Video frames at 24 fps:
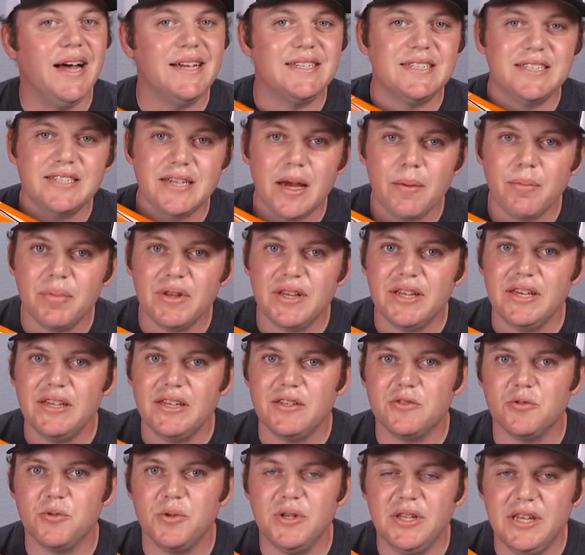Assembly
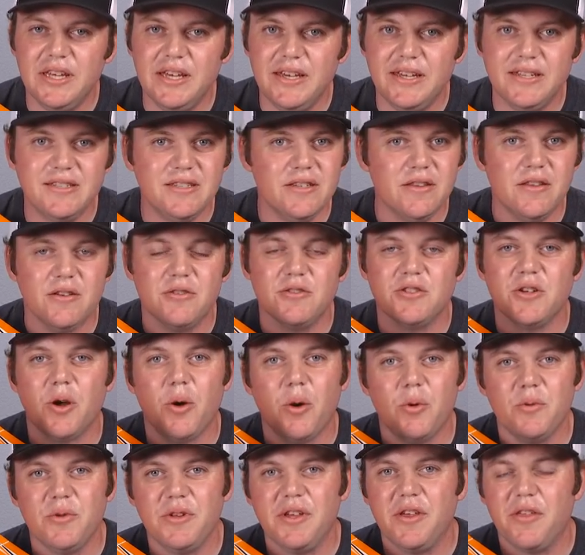is really easy, there's
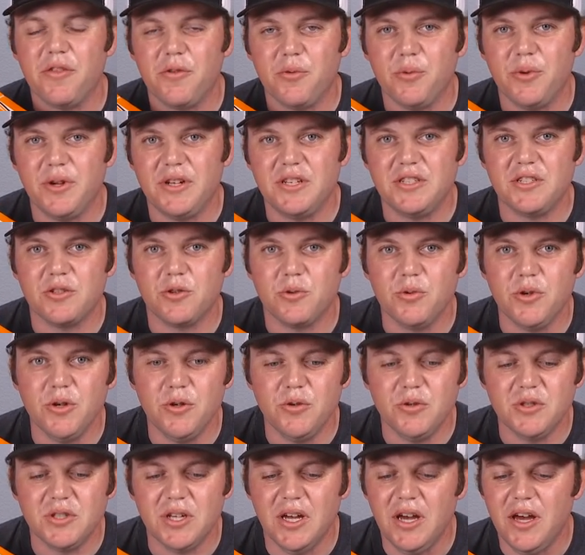only three
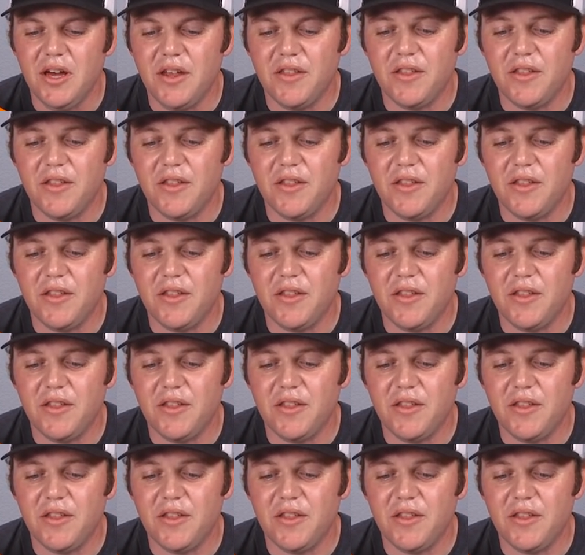screws.